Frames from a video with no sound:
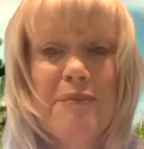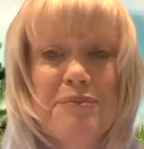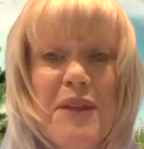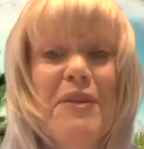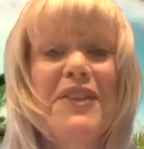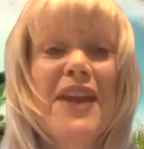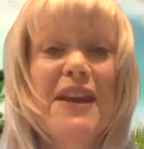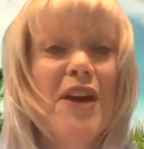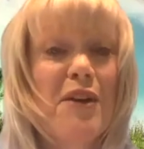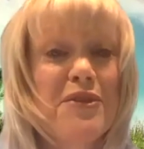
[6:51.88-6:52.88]
but they
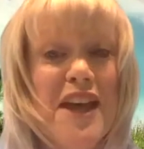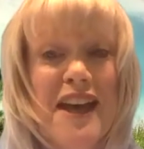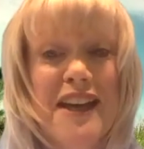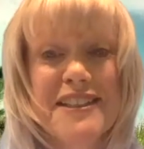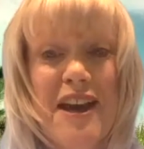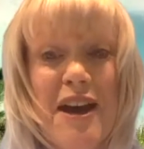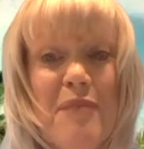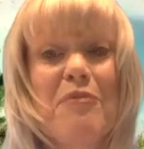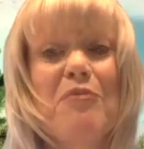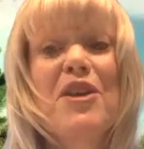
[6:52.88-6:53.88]
felt that
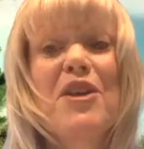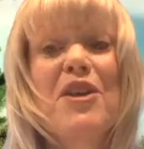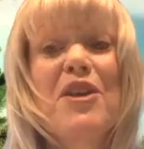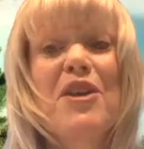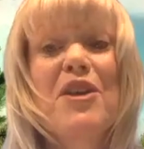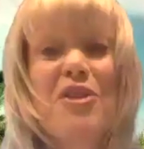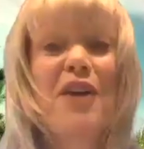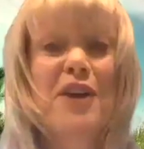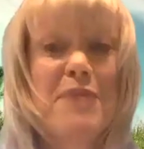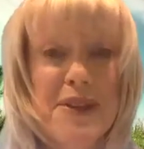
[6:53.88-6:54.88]
with all the
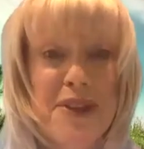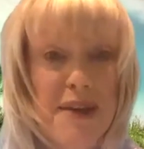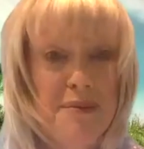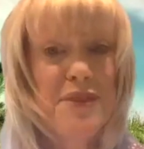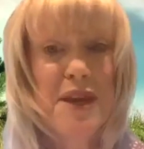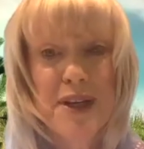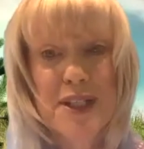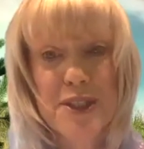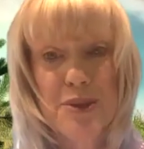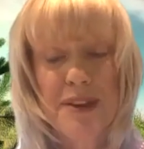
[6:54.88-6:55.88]
commitment they put into
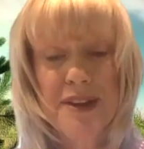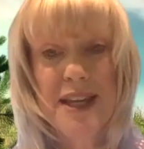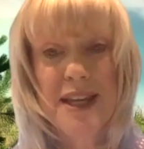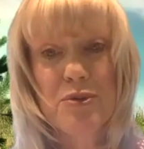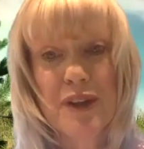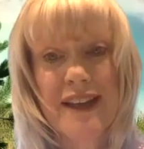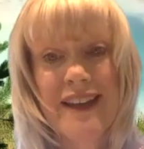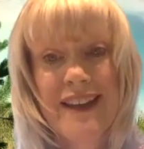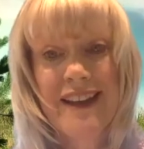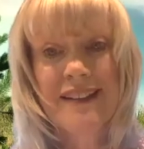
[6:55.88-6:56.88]
it, that they would really
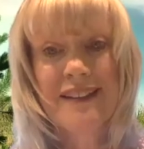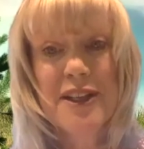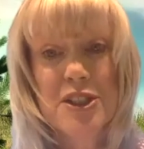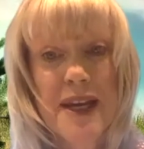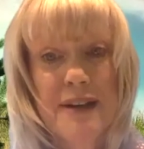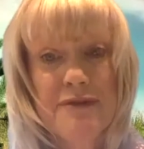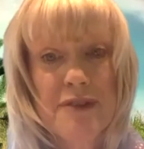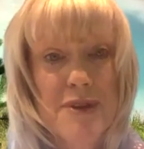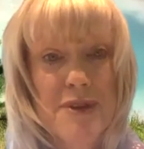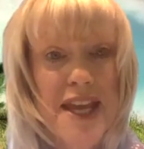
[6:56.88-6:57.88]
like to benefit
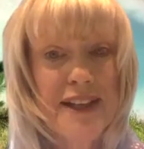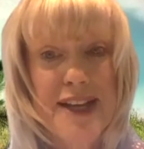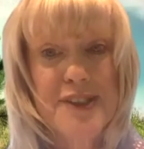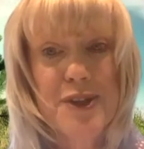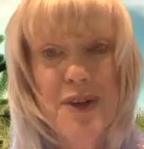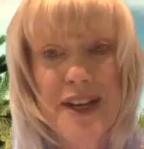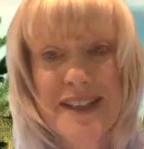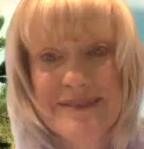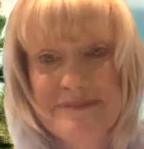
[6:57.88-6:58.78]
with that class credit.